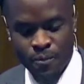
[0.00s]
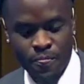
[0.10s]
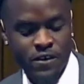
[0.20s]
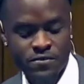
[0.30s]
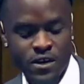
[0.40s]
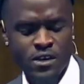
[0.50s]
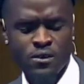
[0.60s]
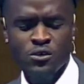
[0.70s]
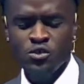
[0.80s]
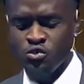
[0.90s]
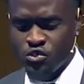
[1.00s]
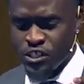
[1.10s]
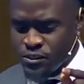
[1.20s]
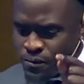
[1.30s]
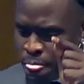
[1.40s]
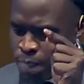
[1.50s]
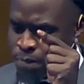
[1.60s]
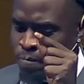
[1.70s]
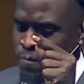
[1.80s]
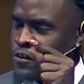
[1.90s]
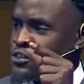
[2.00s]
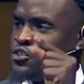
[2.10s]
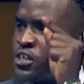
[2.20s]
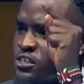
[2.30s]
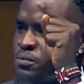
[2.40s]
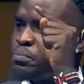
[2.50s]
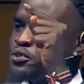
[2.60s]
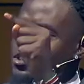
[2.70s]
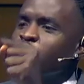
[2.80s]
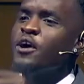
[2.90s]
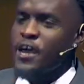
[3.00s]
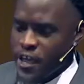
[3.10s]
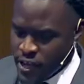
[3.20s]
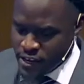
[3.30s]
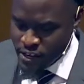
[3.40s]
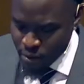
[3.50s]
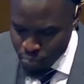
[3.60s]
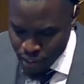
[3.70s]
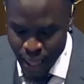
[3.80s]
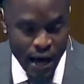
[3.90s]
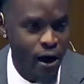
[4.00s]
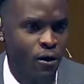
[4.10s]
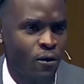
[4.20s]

He said, Eugene, just put your head in the plow